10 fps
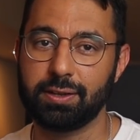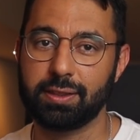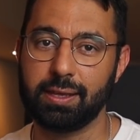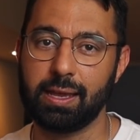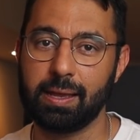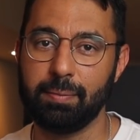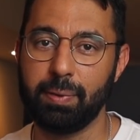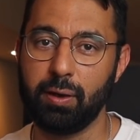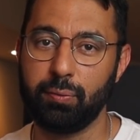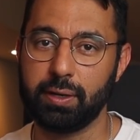thinking
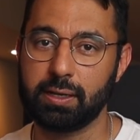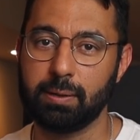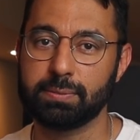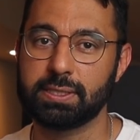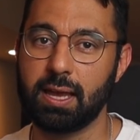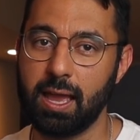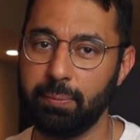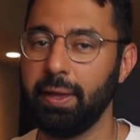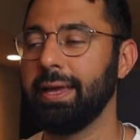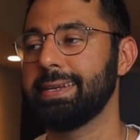about when it comes
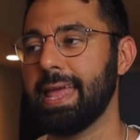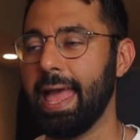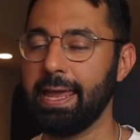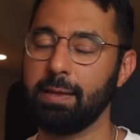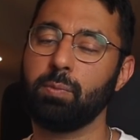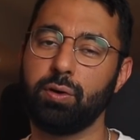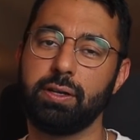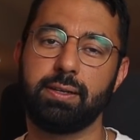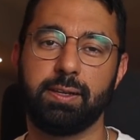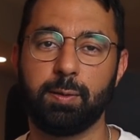time to adding more
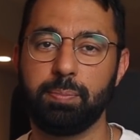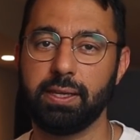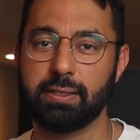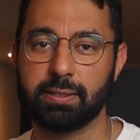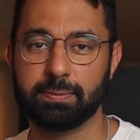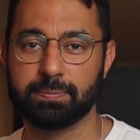into your beat.